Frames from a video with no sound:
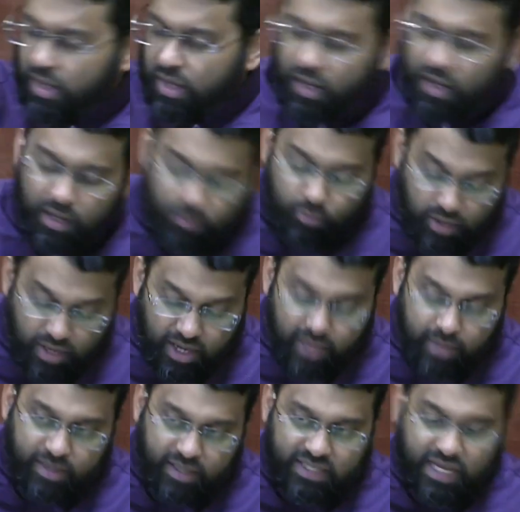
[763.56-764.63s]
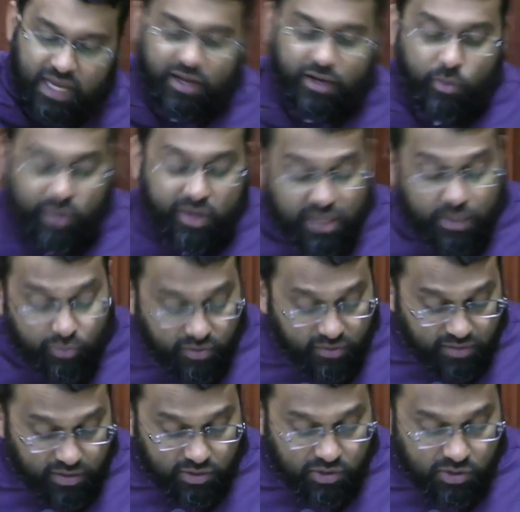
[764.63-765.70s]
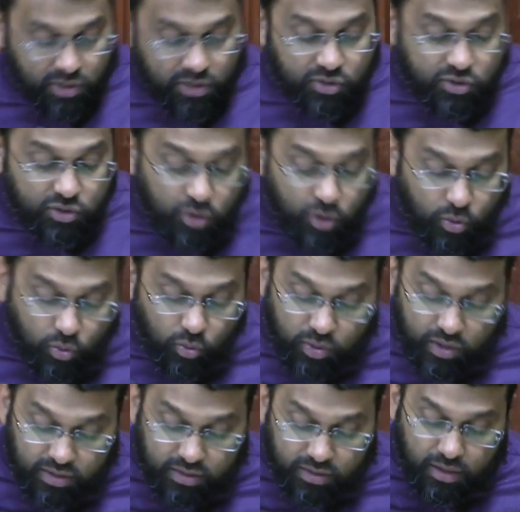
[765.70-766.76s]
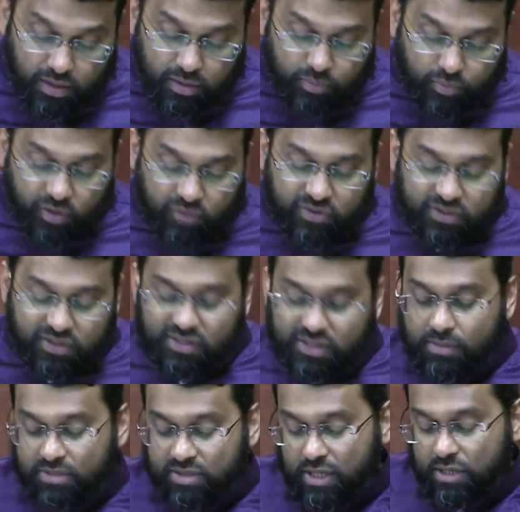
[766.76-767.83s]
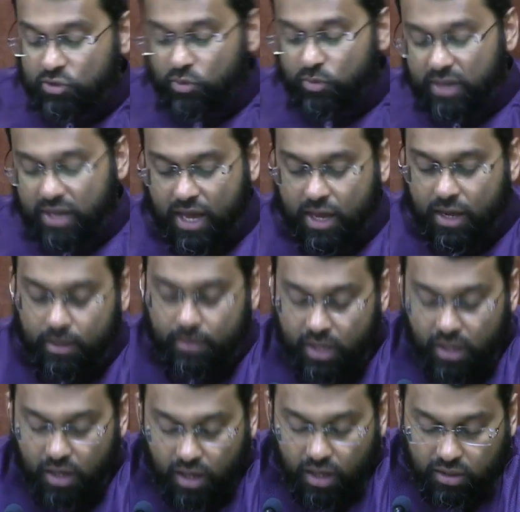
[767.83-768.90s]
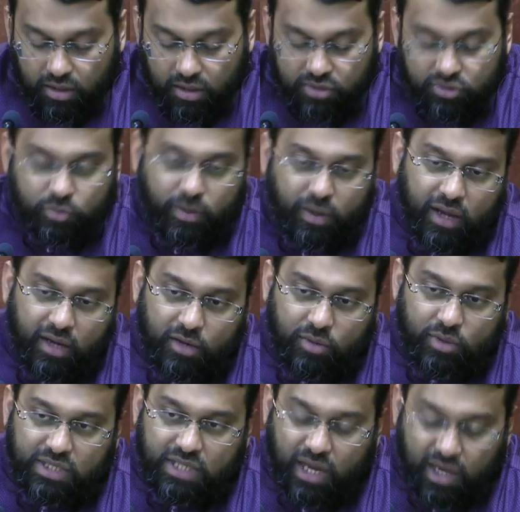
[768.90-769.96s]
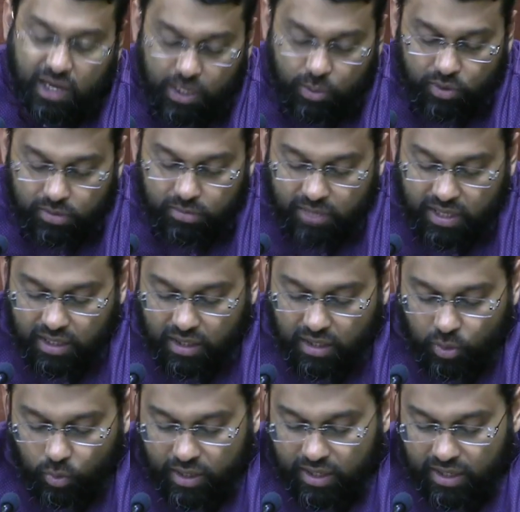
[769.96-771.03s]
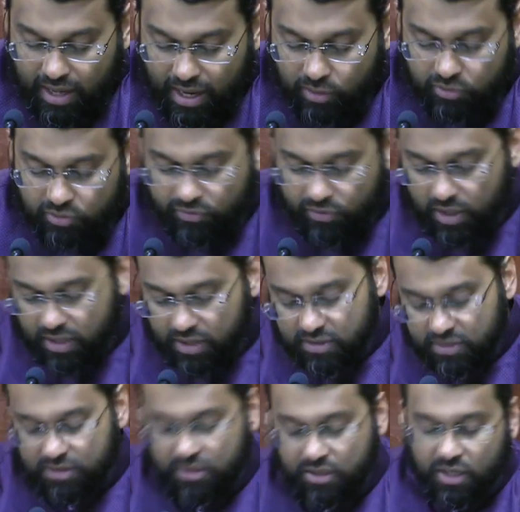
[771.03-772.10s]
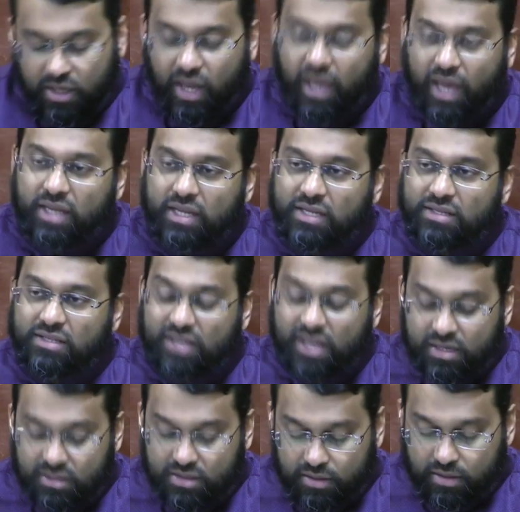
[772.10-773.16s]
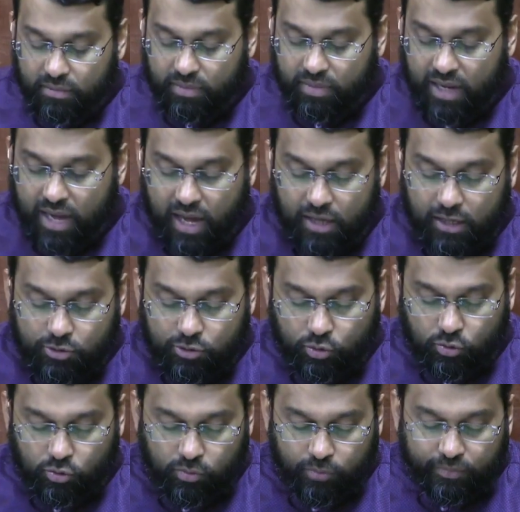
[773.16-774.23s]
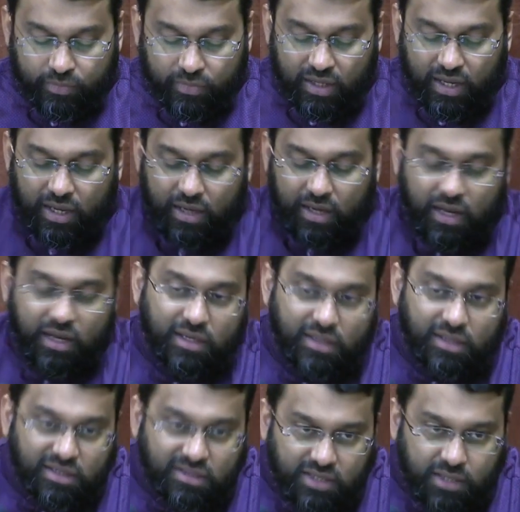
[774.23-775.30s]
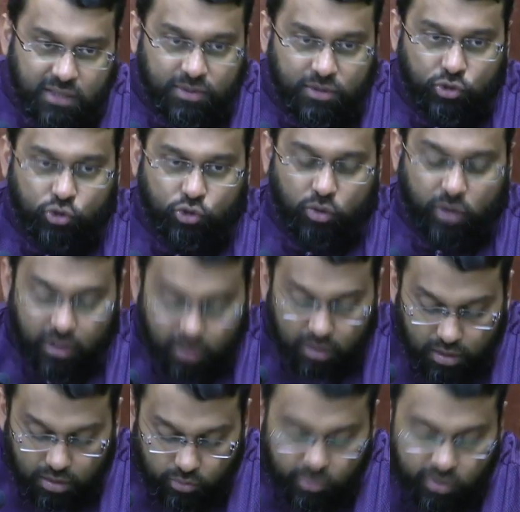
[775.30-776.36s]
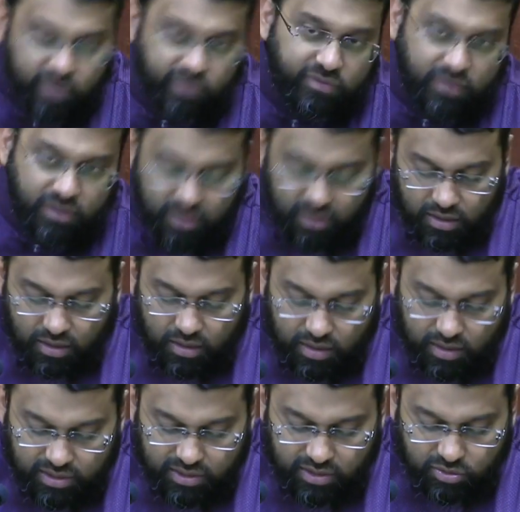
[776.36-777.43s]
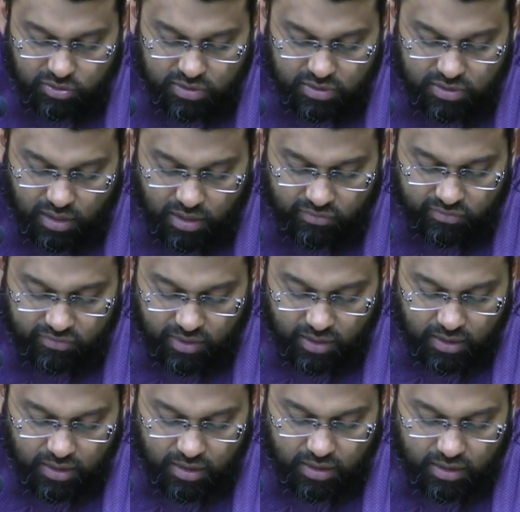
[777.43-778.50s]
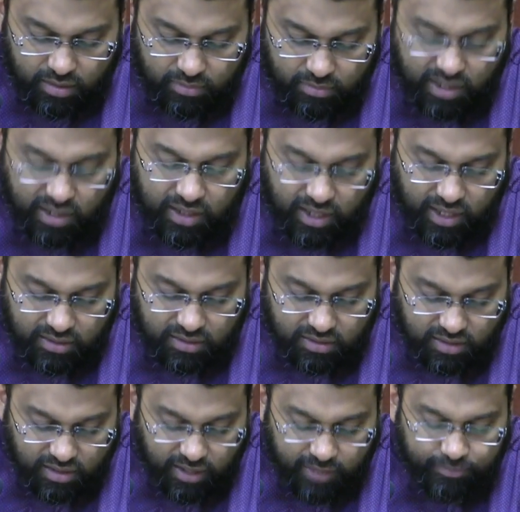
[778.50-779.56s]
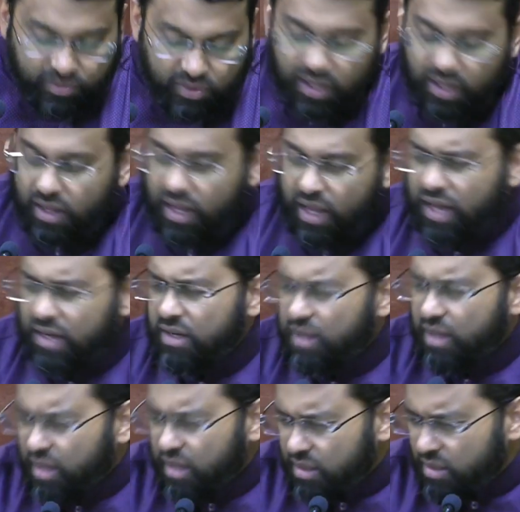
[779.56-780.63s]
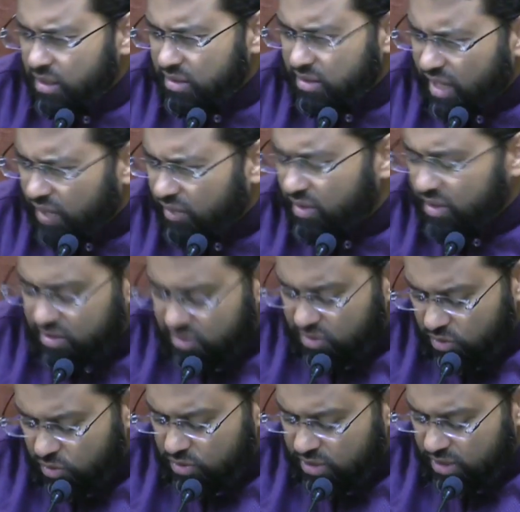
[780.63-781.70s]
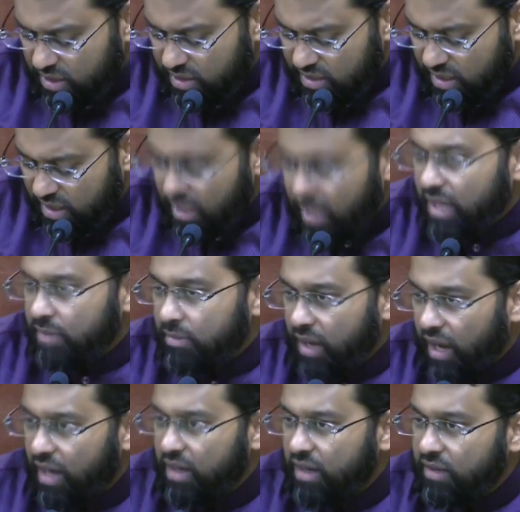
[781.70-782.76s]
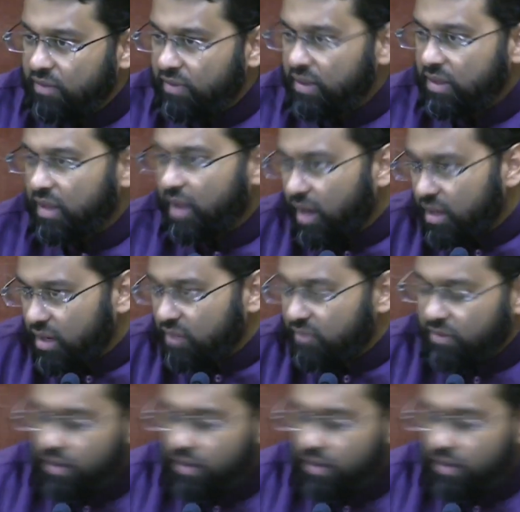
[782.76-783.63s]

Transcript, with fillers: Abu Lahab had taken away that privilege. So the, the Prophet said to Bilal, Allah subhanahu wa ta'ala will make a way out for us. And he sent Bilal to Al-Akhnas ibn Shuraiq, one of the leaders of uh, Mecca at the time. And Al-Akhnas gave an excuse and he said, I am a halif and the halif la